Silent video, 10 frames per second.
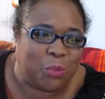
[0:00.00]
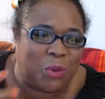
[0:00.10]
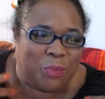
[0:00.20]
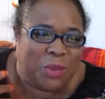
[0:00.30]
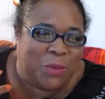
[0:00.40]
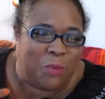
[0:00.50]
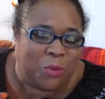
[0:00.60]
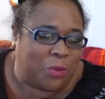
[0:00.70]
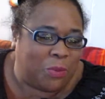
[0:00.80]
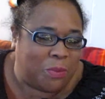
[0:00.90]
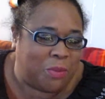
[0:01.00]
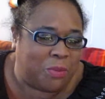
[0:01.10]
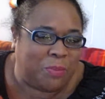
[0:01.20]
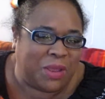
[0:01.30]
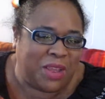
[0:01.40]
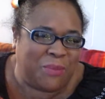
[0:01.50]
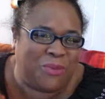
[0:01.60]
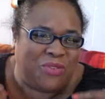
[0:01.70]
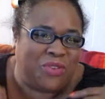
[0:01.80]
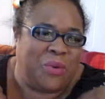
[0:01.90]
where people become
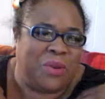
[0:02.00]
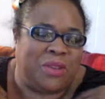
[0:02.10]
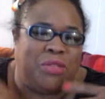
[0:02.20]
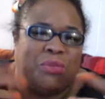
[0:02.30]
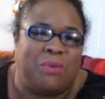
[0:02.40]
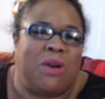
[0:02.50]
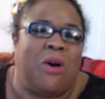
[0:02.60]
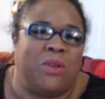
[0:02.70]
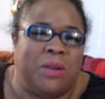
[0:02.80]
so enthralled